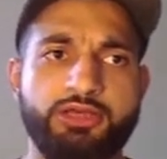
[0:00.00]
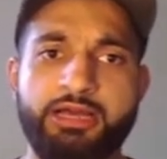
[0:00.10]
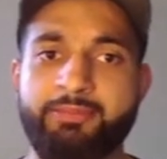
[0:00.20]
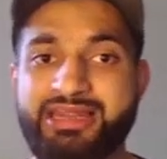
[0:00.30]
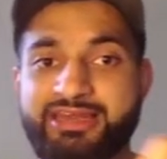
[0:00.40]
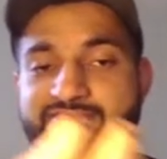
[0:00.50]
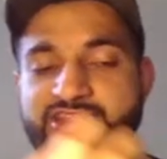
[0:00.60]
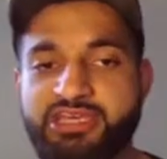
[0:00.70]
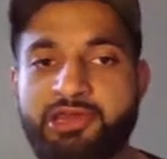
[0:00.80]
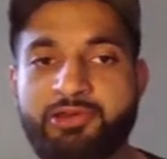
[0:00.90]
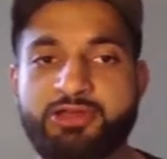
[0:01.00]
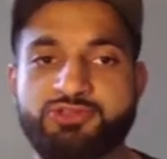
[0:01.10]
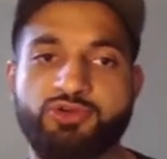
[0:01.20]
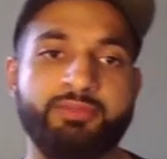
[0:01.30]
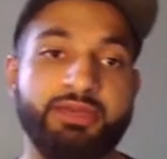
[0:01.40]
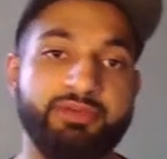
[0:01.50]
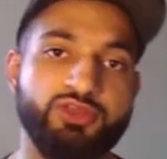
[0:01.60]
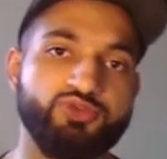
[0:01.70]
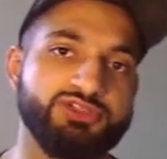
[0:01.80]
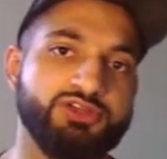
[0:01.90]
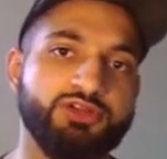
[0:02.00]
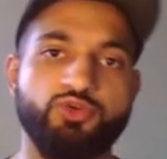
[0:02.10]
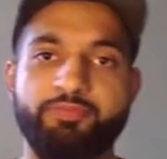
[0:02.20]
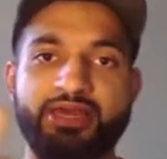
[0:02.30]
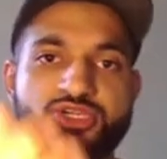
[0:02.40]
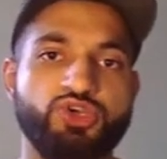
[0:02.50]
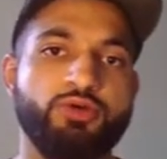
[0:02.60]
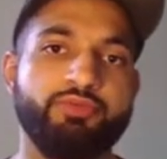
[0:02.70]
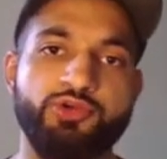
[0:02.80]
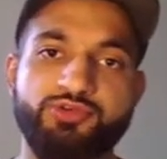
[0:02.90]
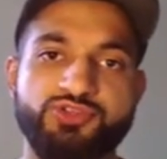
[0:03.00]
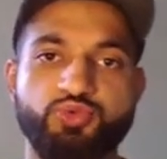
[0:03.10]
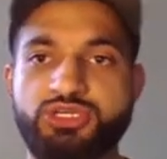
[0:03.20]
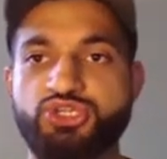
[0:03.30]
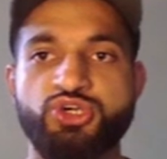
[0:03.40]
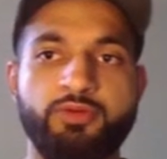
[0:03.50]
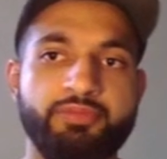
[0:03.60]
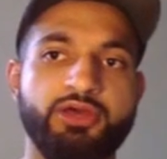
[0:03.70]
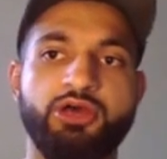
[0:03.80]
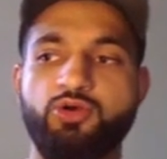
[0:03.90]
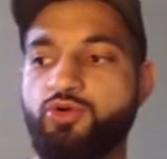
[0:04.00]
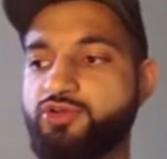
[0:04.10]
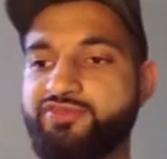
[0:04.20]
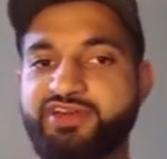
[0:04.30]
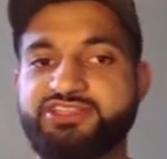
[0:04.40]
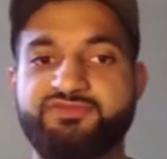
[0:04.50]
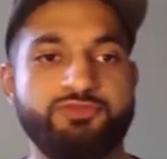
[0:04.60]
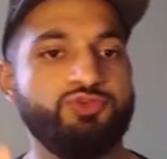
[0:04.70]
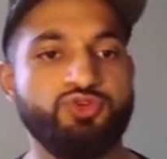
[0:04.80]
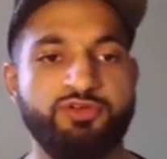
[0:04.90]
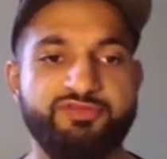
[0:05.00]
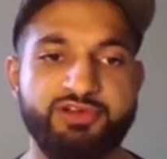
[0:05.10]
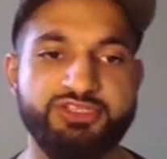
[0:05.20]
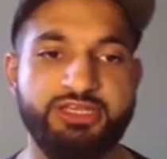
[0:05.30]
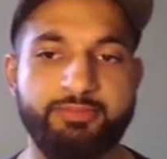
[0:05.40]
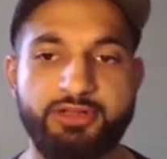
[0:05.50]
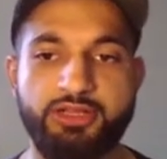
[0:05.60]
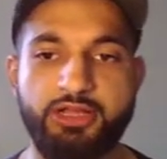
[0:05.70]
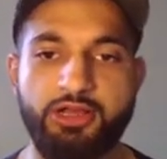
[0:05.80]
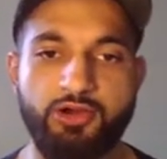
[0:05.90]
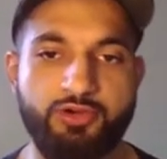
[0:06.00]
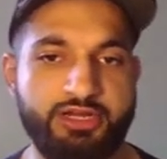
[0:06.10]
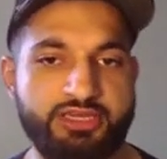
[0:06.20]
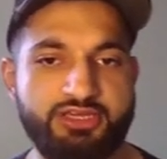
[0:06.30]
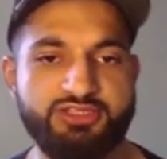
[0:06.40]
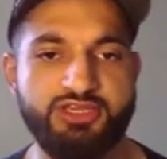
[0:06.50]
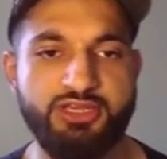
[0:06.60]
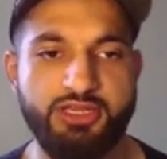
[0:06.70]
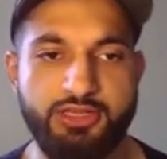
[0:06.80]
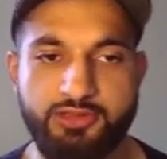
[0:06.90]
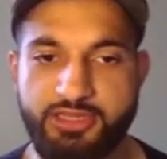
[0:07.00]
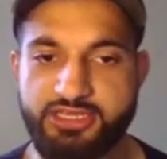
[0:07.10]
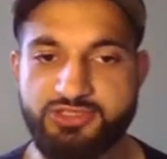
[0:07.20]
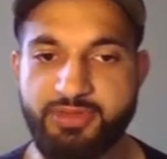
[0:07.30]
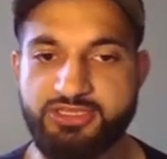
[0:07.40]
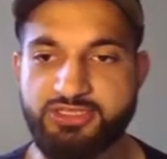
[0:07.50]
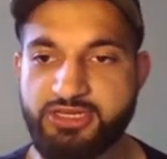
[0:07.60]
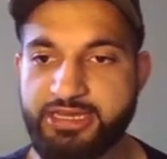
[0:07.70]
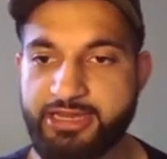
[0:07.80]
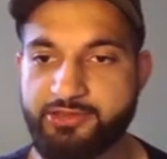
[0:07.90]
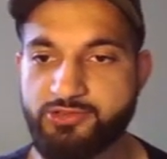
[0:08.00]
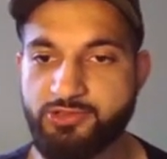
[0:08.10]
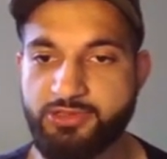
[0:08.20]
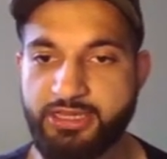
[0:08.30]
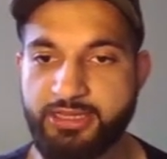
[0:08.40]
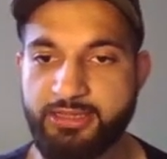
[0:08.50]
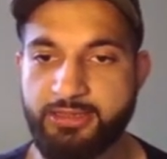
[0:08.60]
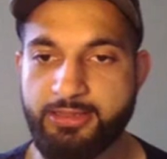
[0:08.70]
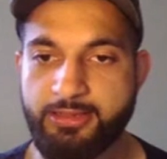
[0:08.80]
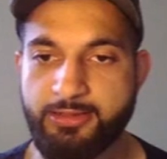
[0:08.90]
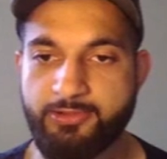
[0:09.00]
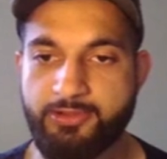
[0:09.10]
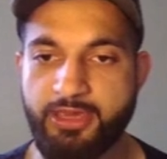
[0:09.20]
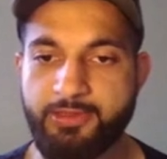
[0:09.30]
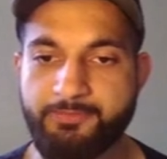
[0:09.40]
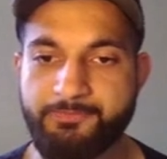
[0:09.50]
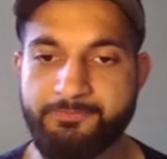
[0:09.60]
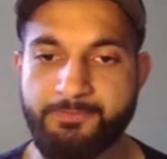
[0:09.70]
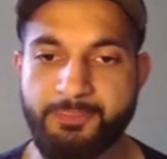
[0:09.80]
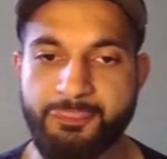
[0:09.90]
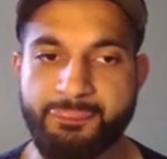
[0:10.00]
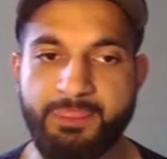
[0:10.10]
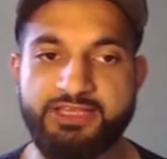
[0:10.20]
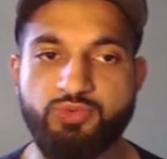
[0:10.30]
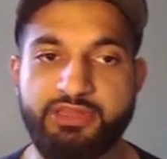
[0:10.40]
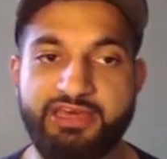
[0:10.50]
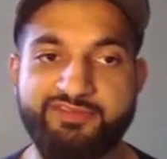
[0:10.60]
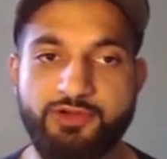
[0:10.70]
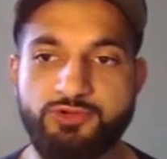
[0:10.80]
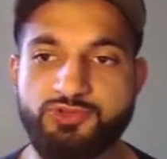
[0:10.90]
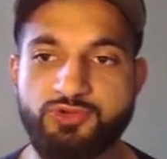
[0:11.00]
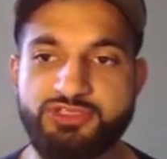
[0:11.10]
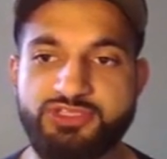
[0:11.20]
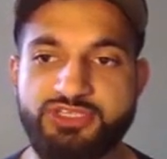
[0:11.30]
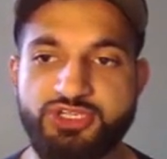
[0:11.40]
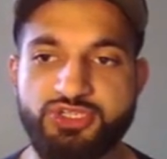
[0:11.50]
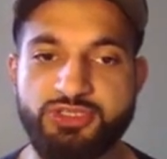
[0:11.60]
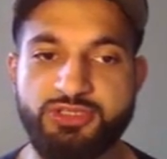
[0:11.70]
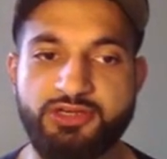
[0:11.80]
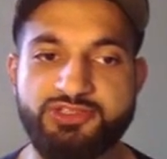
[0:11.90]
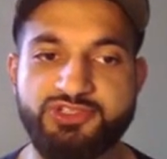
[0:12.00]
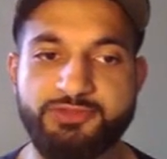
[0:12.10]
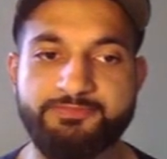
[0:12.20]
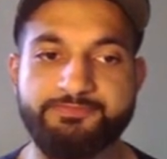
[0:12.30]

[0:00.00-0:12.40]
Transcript: I might live in the area, so I might be interested in your pet shop or your sweet shop or your fast food joint, for example. All right, guys, that's basically how you do that. Okay, that's what that follow sources section does.